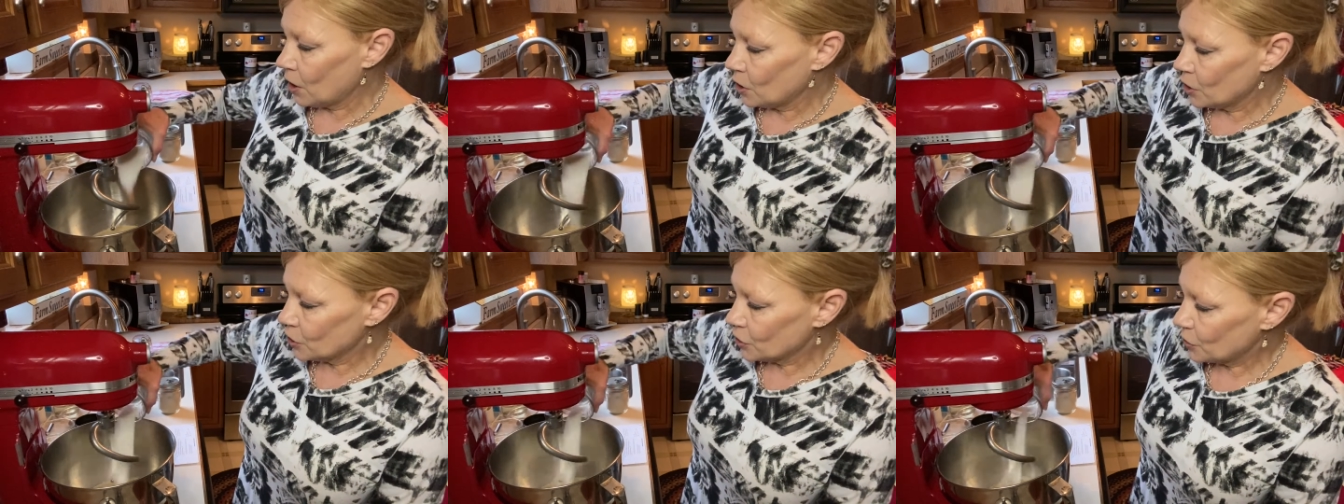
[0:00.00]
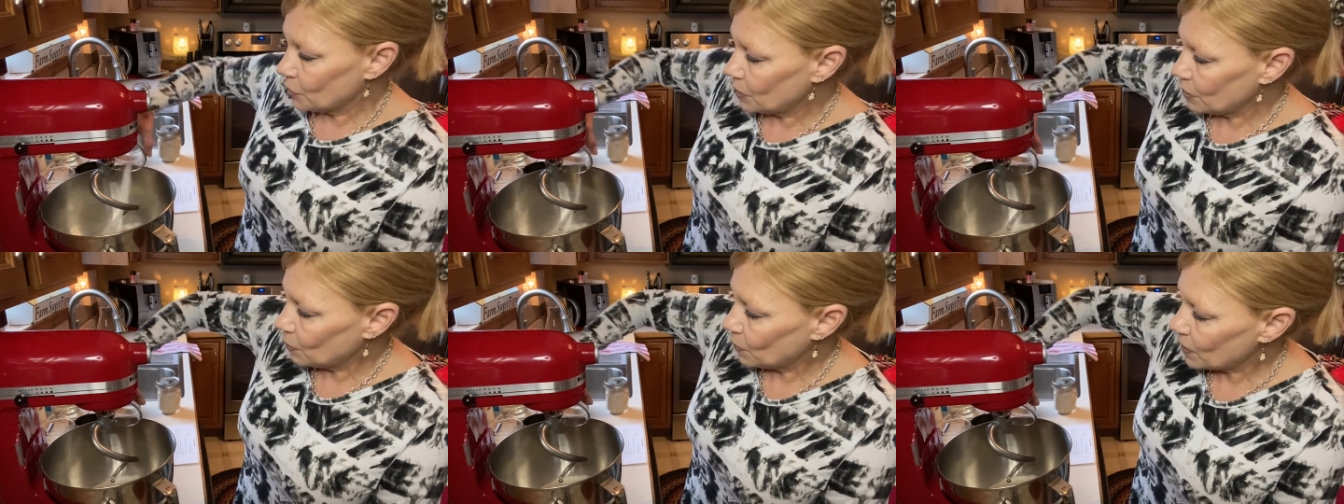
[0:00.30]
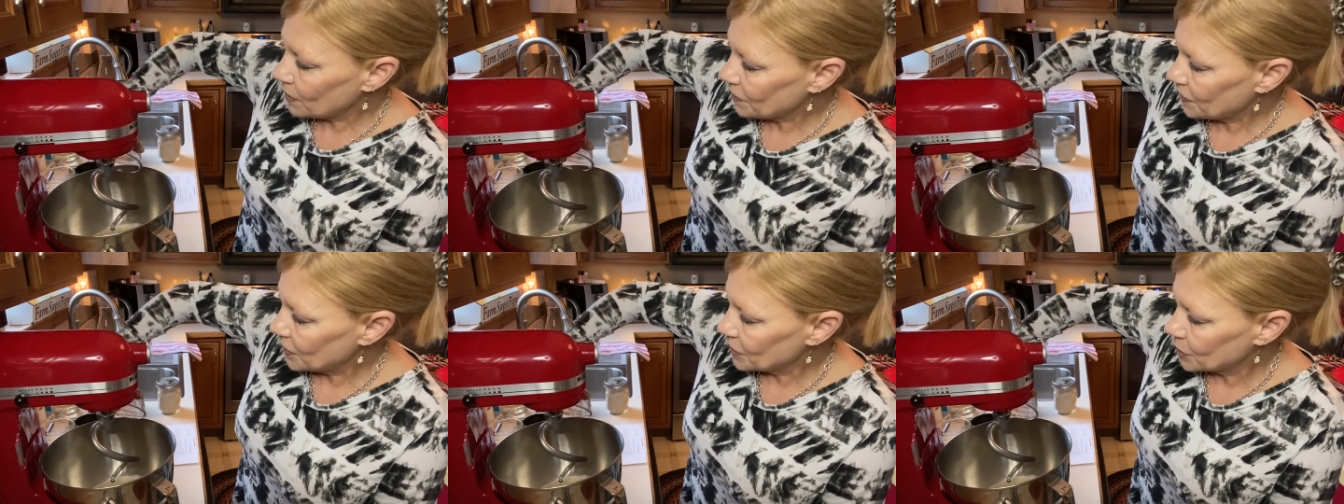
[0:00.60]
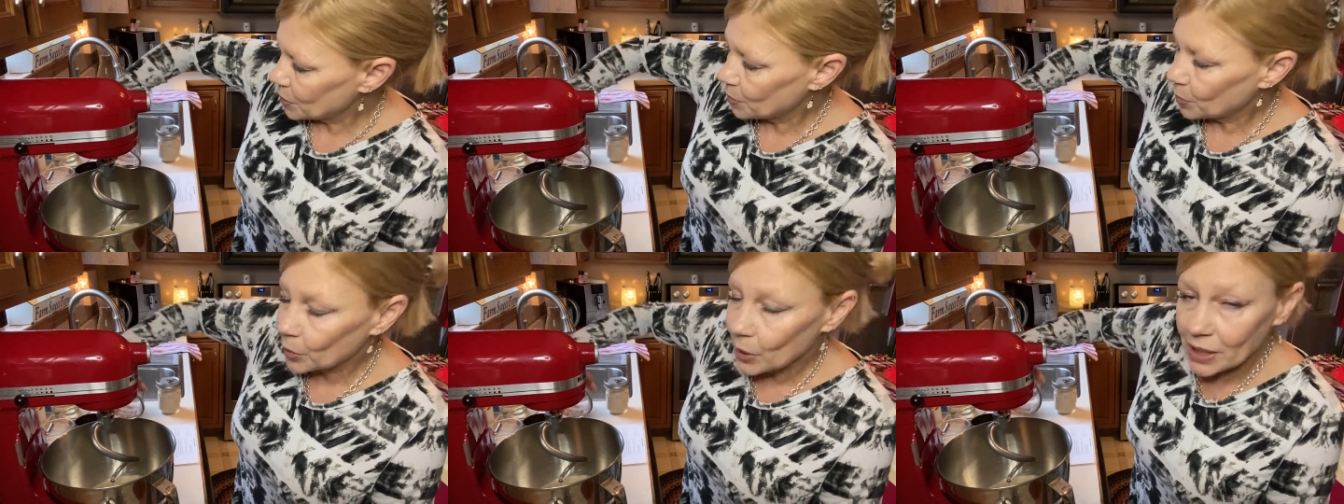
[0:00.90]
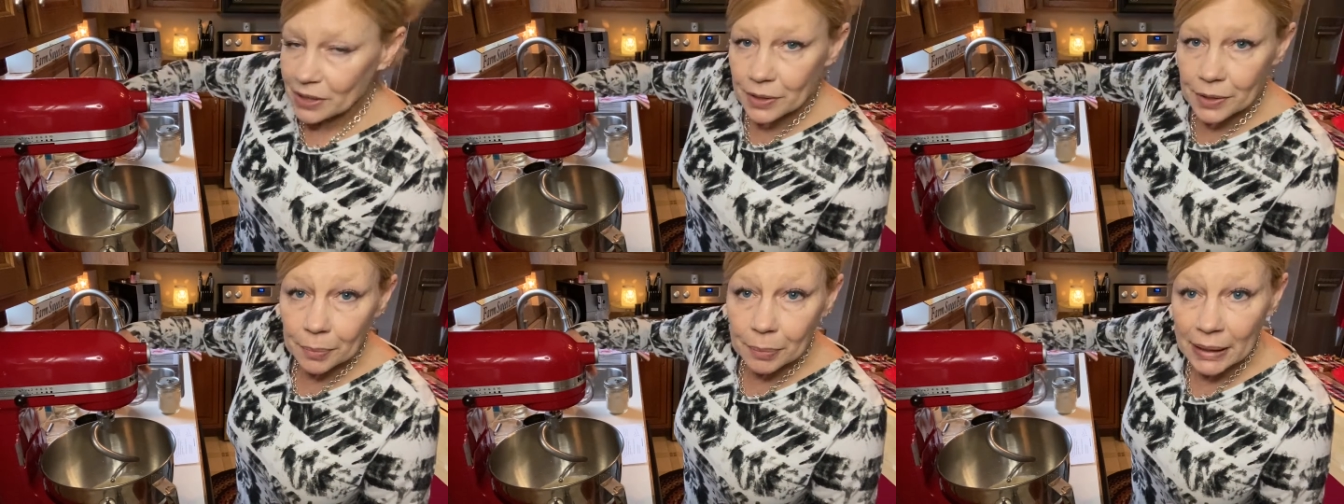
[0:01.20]
So we want this
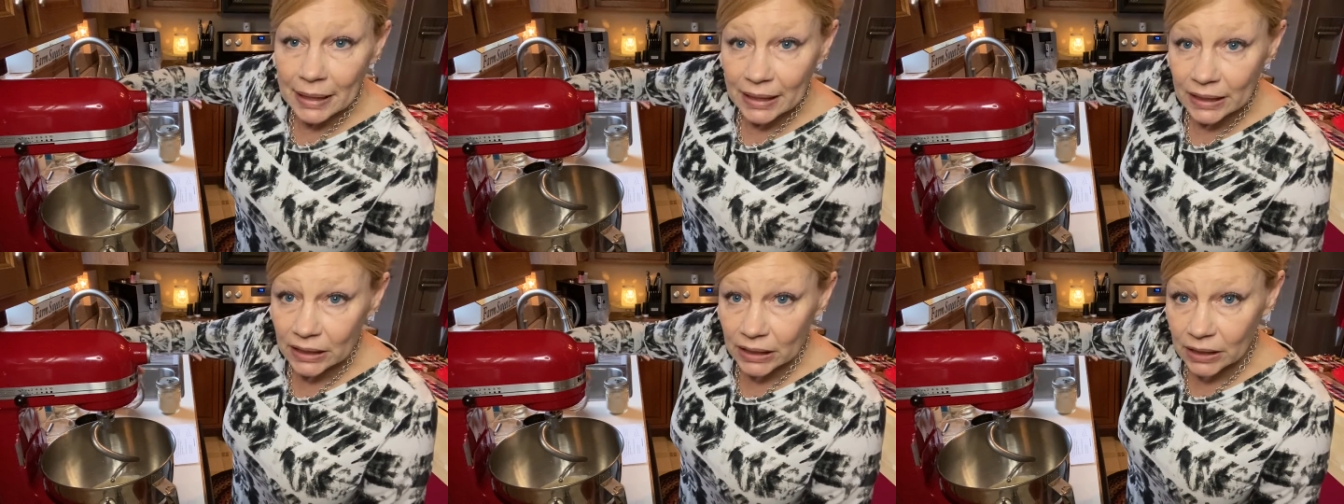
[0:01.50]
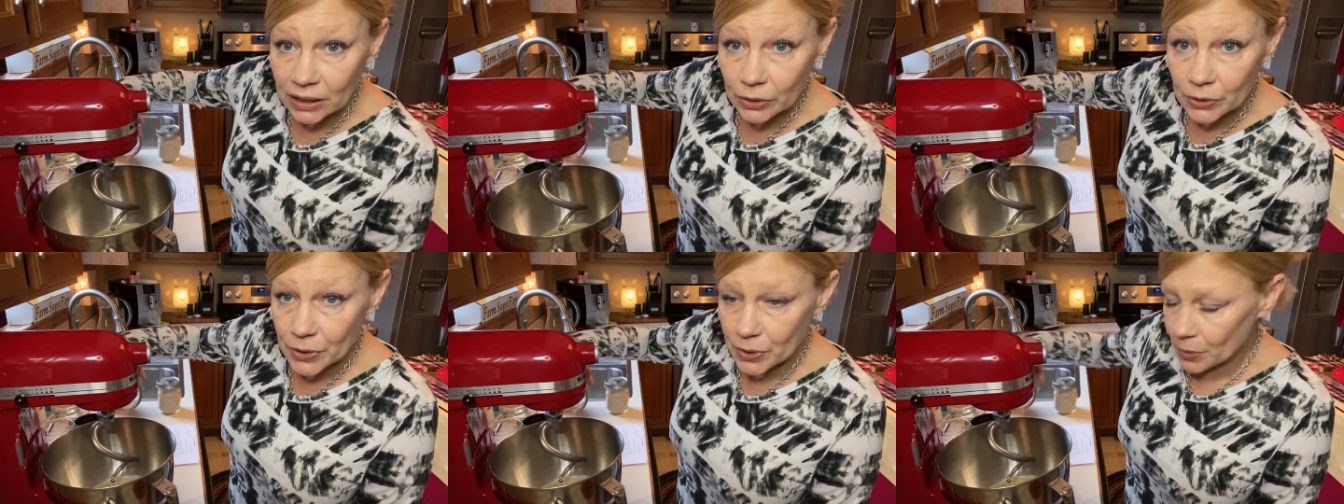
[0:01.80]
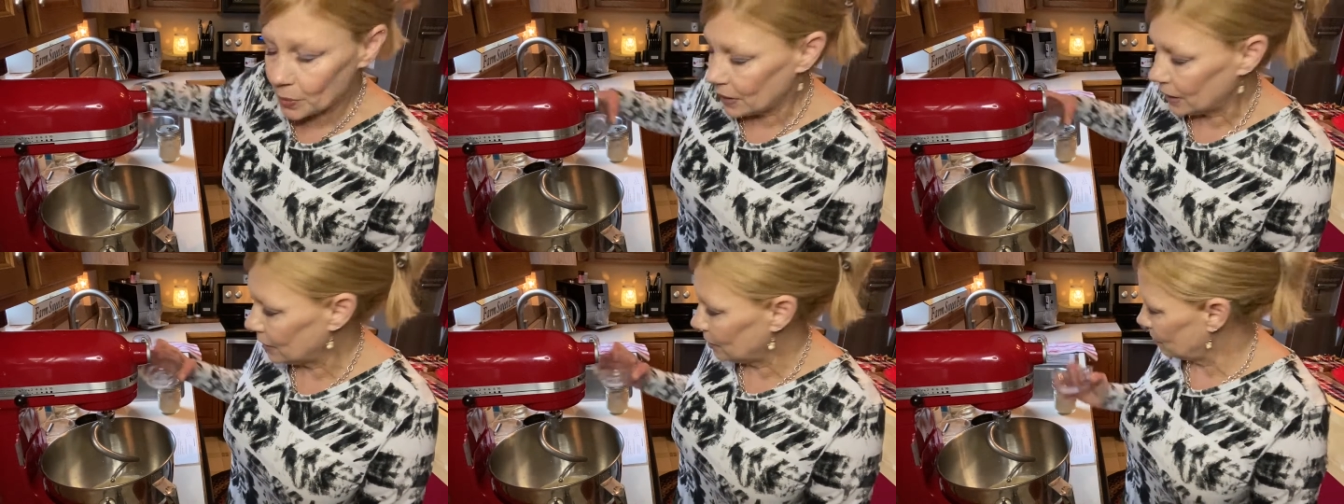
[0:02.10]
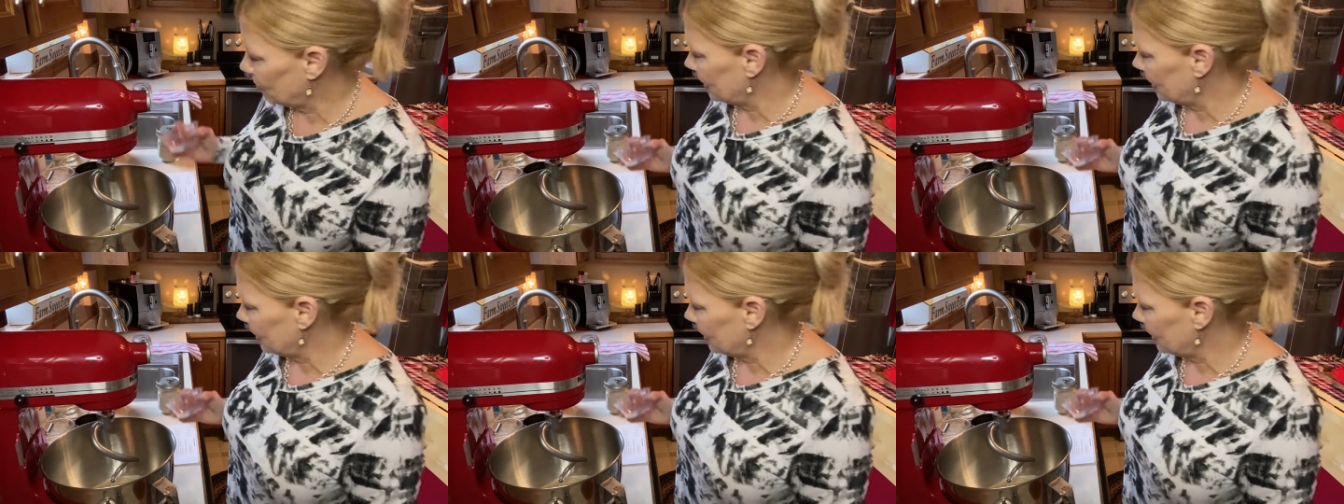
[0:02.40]
bread to be a little sweet,